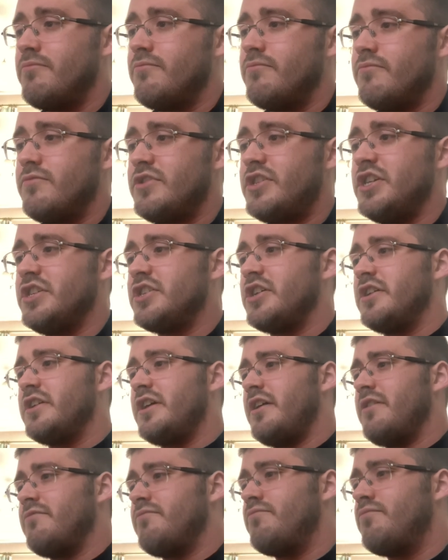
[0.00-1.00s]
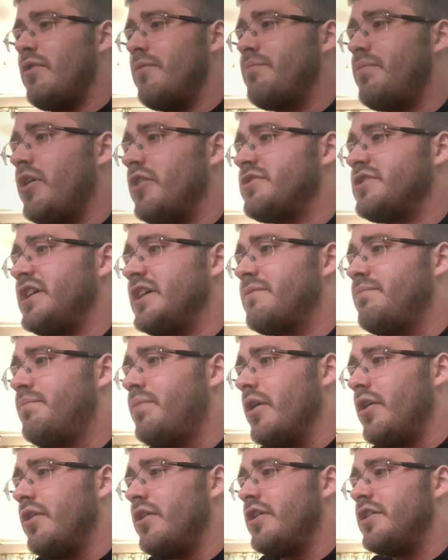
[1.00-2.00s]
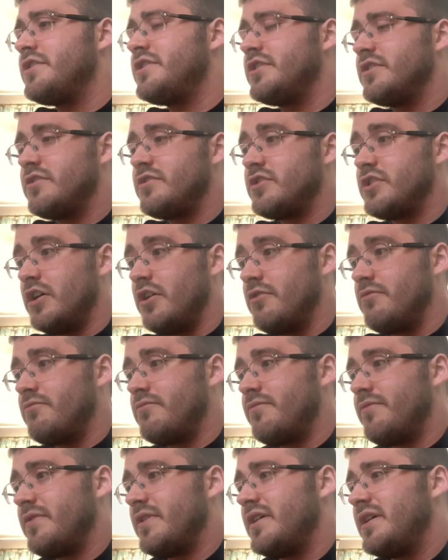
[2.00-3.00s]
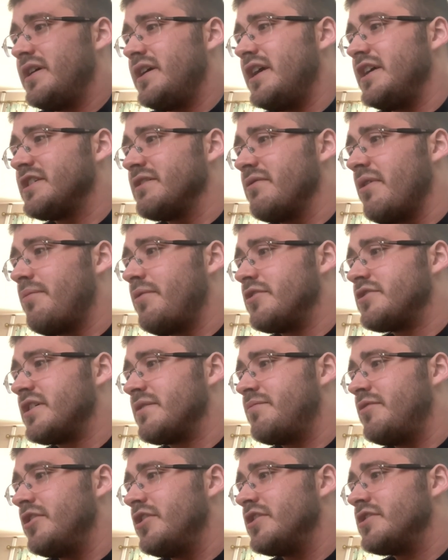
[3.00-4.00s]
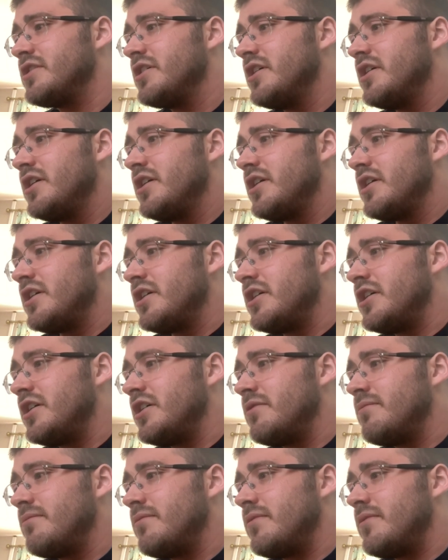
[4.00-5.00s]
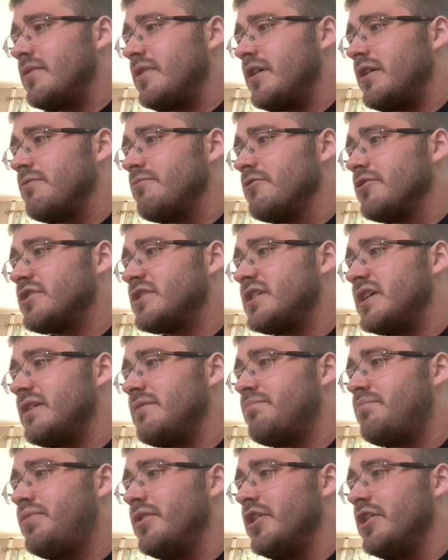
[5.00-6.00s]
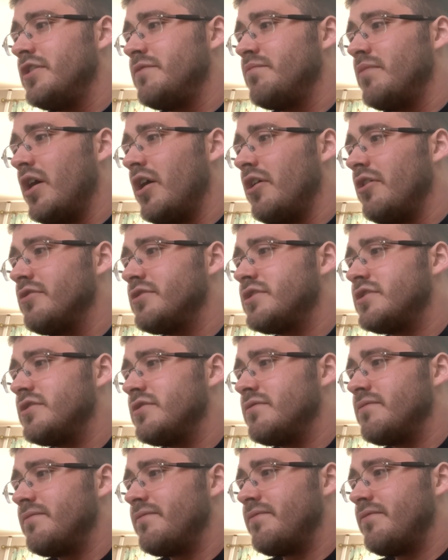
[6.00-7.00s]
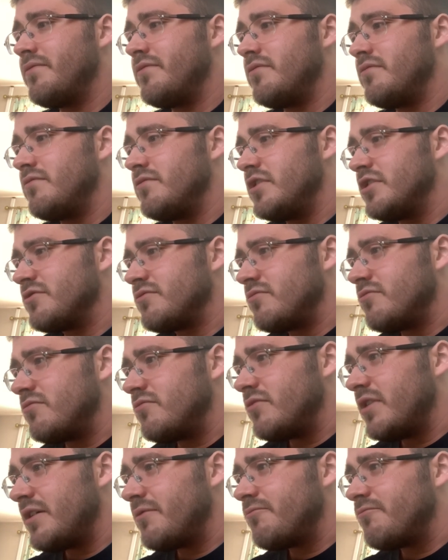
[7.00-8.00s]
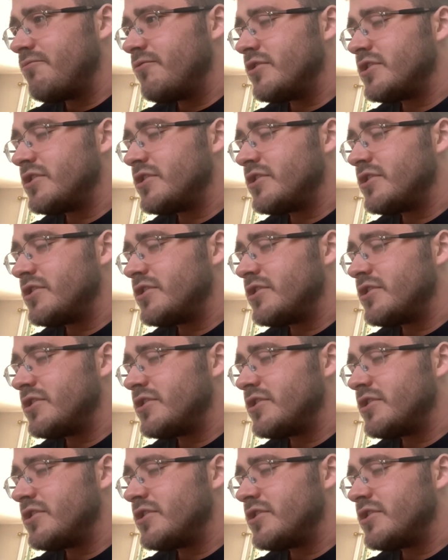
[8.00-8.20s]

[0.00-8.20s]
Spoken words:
she's got a robotic bird. So, he's a robotic bird. A wussy bird mode. Something like